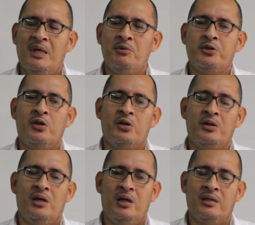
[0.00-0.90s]
able to
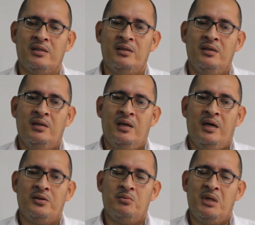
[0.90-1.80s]
learn a lot
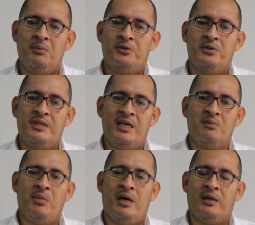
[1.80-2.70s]
and to be able to
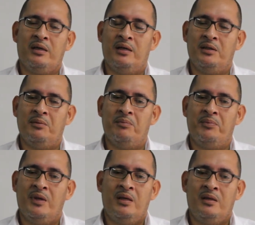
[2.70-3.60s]
take back
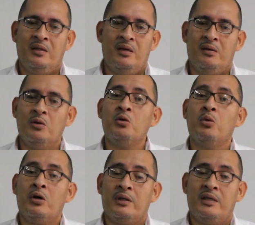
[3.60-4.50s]
the good
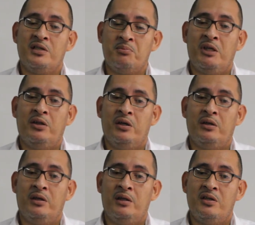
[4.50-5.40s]
work that is being
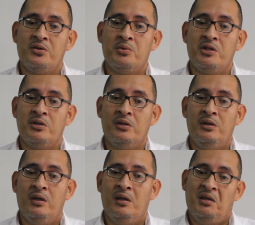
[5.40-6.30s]
done in this
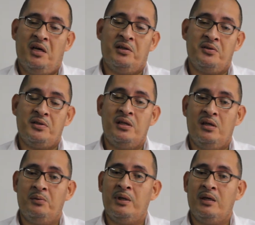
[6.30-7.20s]
region, and to see
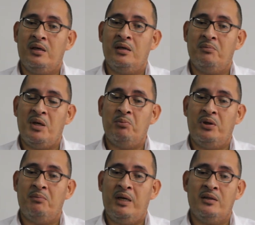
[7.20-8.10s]
how we can
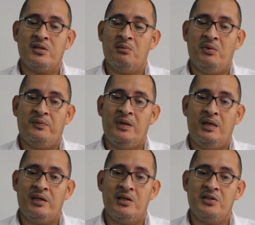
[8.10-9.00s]
implement some of the
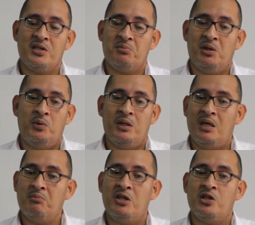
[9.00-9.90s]
linkages between
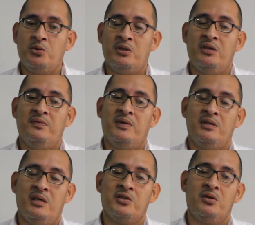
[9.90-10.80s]
administrative
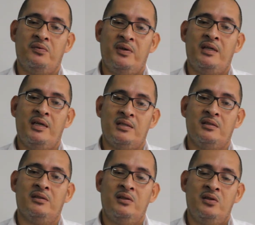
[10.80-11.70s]
and survey
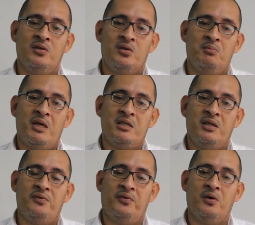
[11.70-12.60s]
data to better
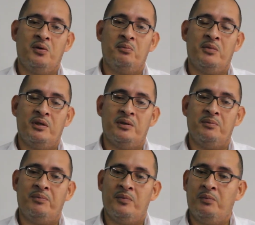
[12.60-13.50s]
inform
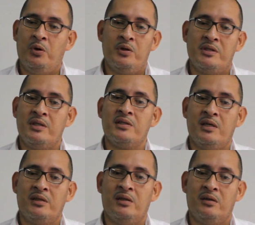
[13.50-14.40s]
policies
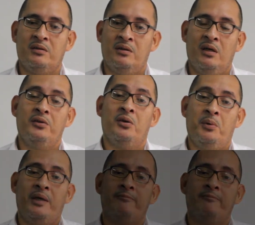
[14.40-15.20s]
that are underway.